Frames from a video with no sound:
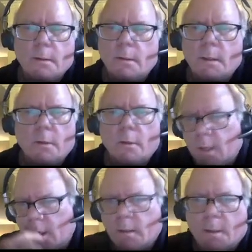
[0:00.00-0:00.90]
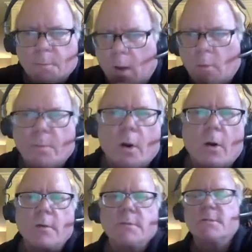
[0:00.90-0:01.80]
you're eating like power
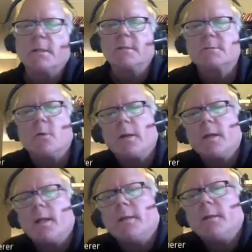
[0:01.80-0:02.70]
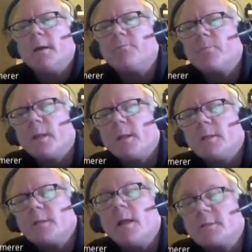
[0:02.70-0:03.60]
bars and so on. And
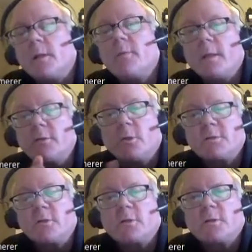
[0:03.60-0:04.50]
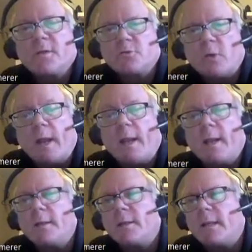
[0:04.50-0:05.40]
she also talks about
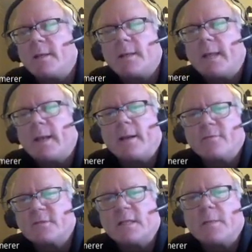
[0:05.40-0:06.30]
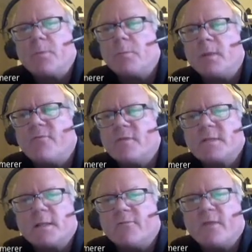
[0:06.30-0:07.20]
training and getting enough sleep and being
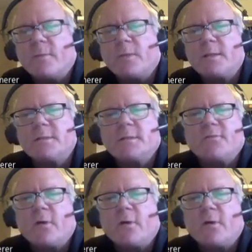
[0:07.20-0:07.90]
physically fit, because